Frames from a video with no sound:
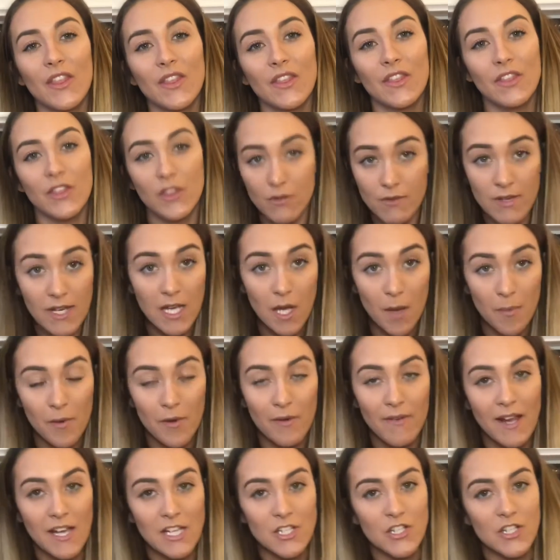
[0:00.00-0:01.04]
3
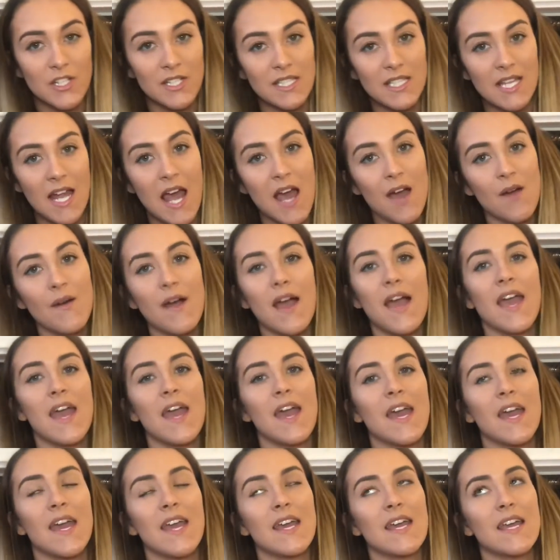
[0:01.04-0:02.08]
operations now,
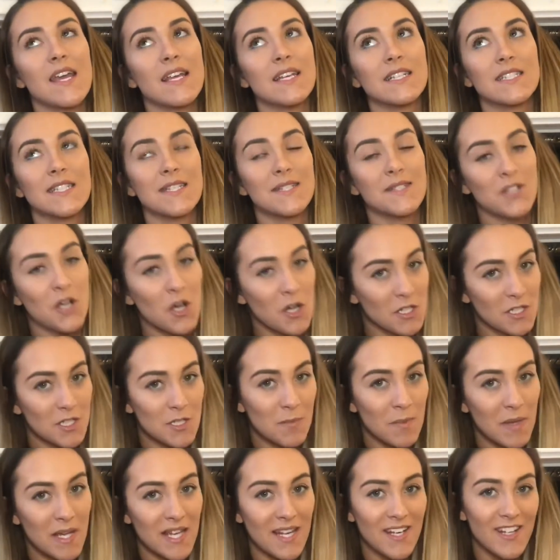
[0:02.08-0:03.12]
a
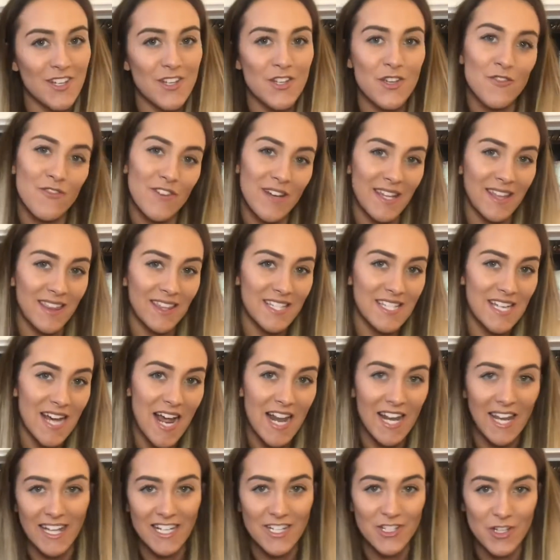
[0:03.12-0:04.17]
cystoscopy and a urethra
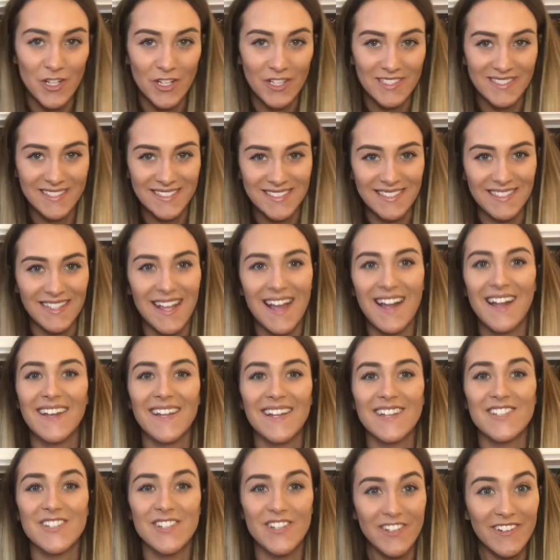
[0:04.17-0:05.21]
dilation. I'll
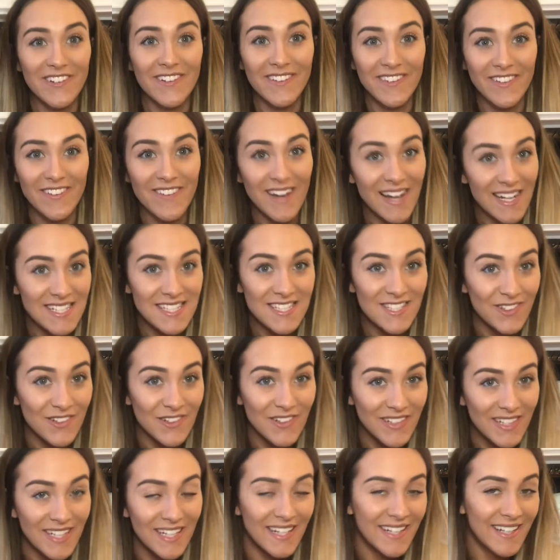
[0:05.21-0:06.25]
let you do the rest
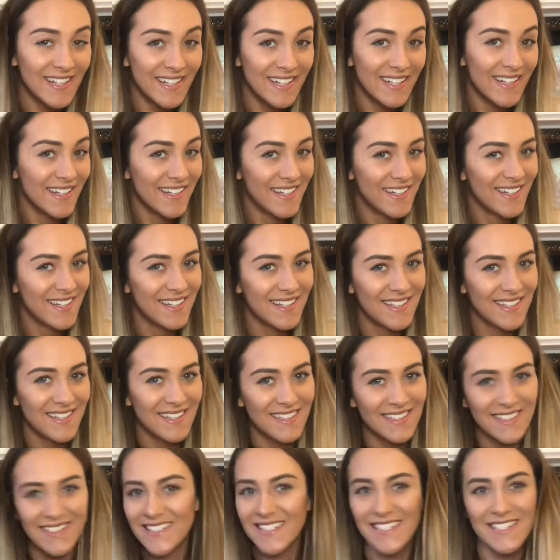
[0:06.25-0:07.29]
googling.
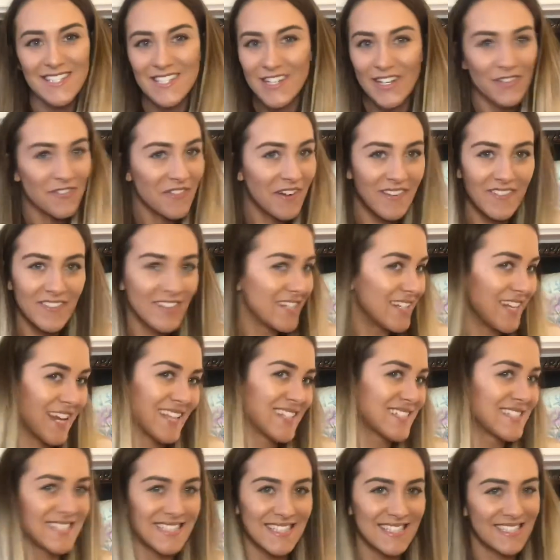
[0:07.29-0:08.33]
He's not very
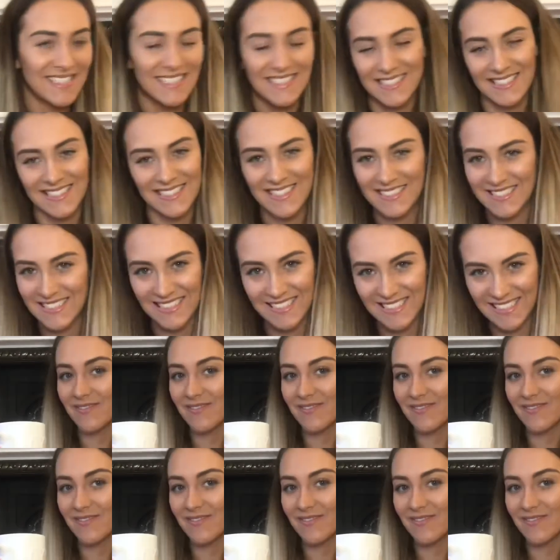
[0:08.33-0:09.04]
nice.